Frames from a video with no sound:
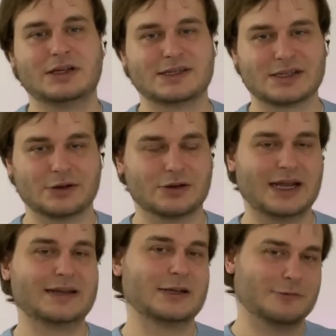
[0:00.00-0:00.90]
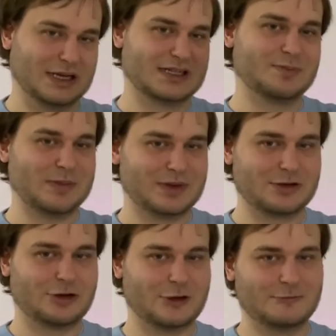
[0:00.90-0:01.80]
So later when I spend the
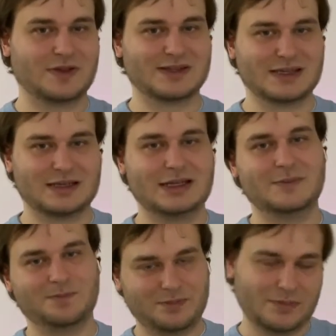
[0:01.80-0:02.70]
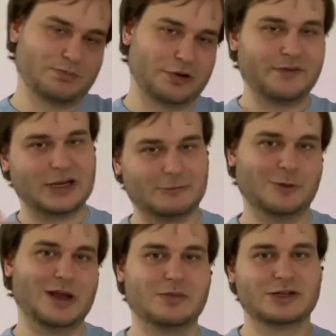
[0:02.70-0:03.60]
coin with this ID, provider will
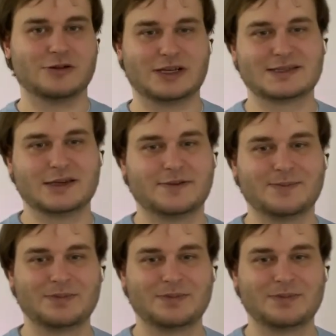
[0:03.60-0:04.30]
be able to link stuff.